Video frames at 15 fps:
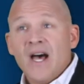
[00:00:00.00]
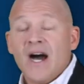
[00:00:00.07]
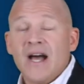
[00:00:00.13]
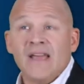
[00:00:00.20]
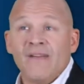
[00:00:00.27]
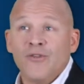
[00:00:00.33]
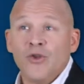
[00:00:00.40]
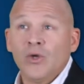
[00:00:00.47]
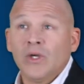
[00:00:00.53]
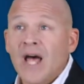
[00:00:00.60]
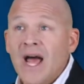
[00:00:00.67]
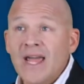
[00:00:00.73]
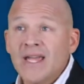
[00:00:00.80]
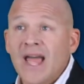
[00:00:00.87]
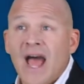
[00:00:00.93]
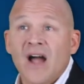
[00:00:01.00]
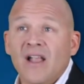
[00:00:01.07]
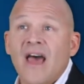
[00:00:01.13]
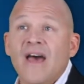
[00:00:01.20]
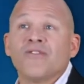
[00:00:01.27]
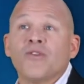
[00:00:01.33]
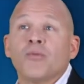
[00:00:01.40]
If you like, I'll
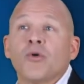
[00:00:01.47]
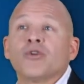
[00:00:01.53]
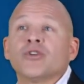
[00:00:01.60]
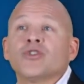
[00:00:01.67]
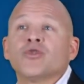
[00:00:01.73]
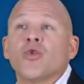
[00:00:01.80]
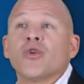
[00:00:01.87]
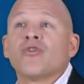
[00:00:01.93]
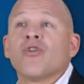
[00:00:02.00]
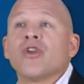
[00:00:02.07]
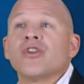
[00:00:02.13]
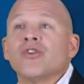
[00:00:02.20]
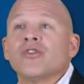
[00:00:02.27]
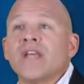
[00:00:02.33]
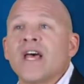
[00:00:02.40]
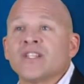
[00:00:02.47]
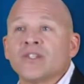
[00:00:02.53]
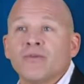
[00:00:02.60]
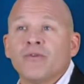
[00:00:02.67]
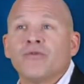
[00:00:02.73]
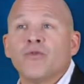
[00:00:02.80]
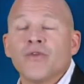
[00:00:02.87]
have the purchase order on your desk
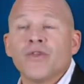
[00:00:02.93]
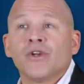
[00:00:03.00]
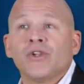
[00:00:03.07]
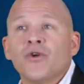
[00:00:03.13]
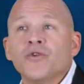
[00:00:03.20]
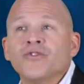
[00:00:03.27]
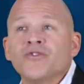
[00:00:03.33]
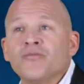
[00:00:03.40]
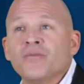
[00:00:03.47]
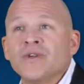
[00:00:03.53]
before the close of